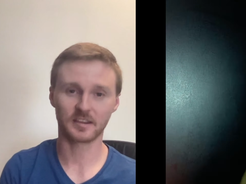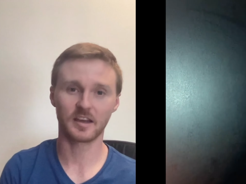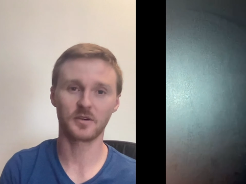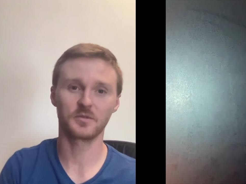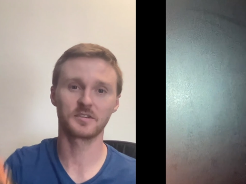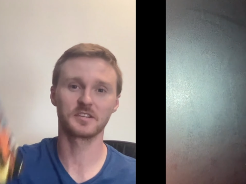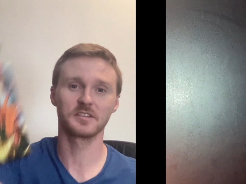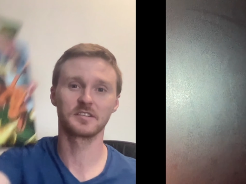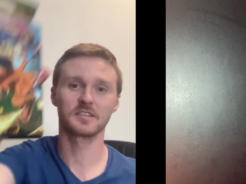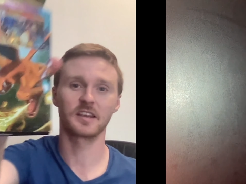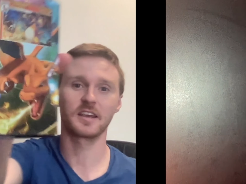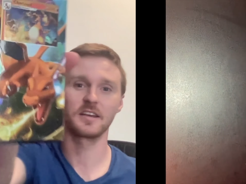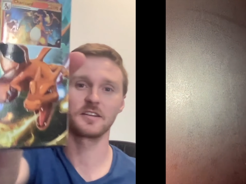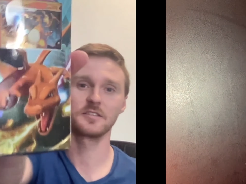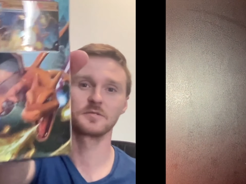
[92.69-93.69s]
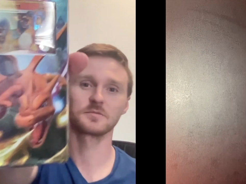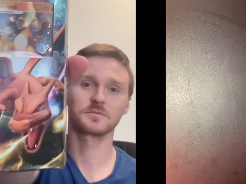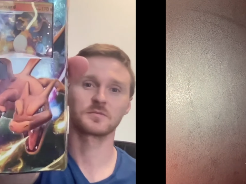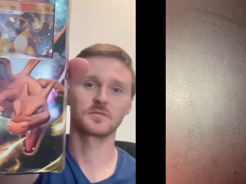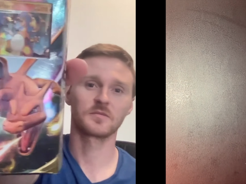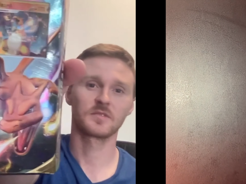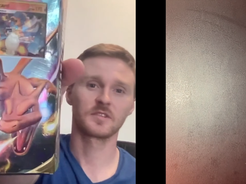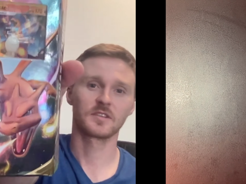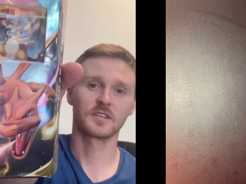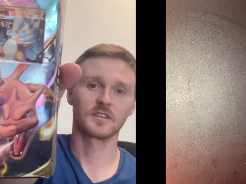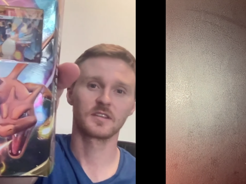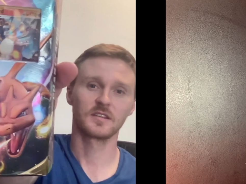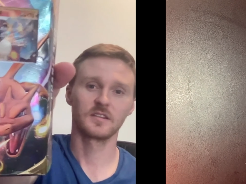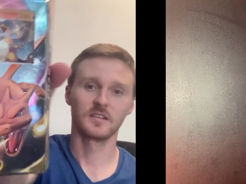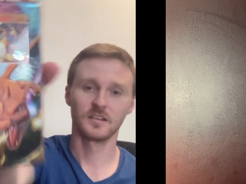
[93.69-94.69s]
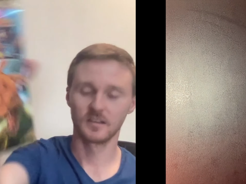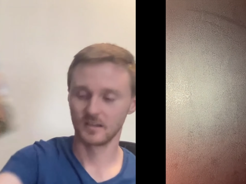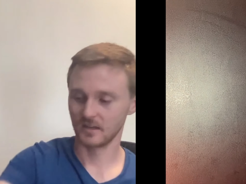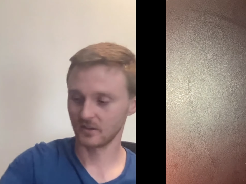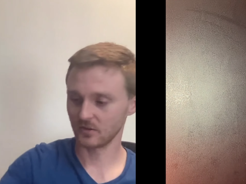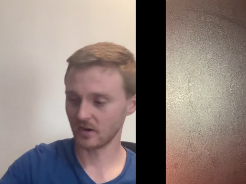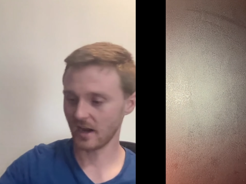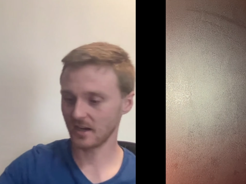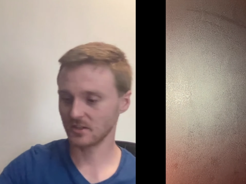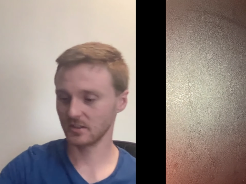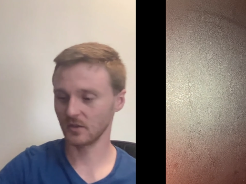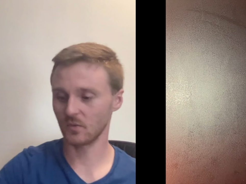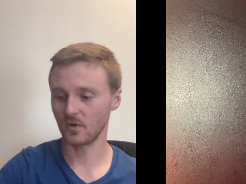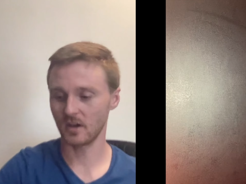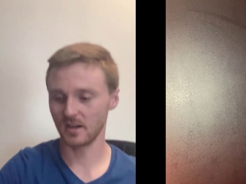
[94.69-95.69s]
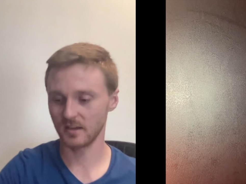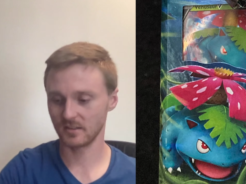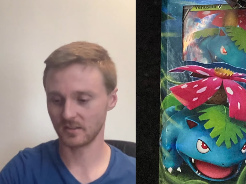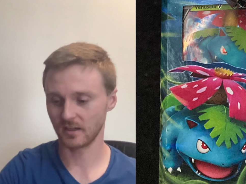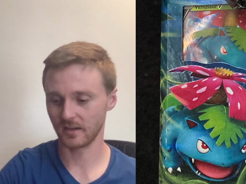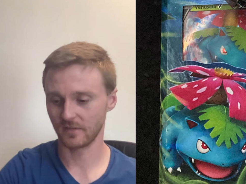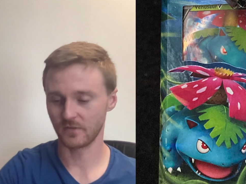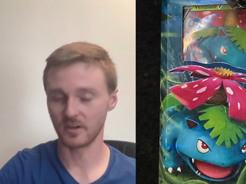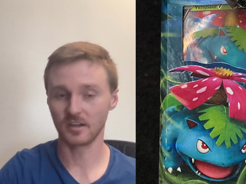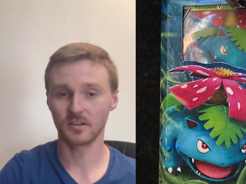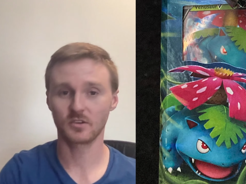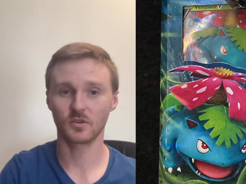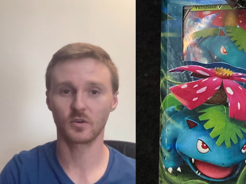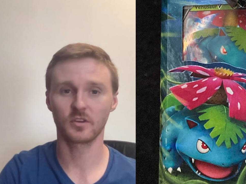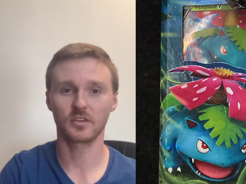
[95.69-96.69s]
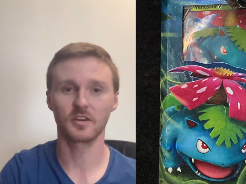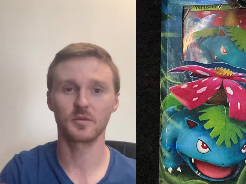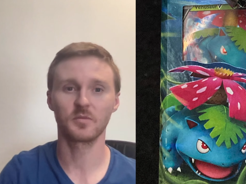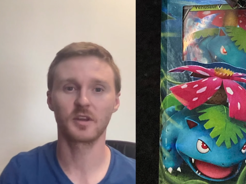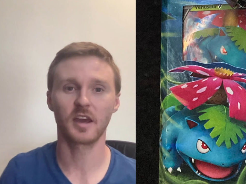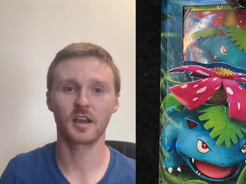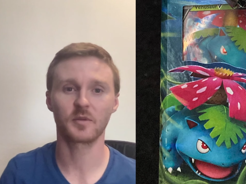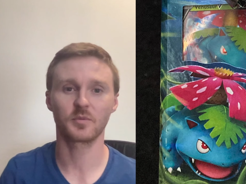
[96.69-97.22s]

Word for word: That one's insane. And there actually was a Venusaur theme deck,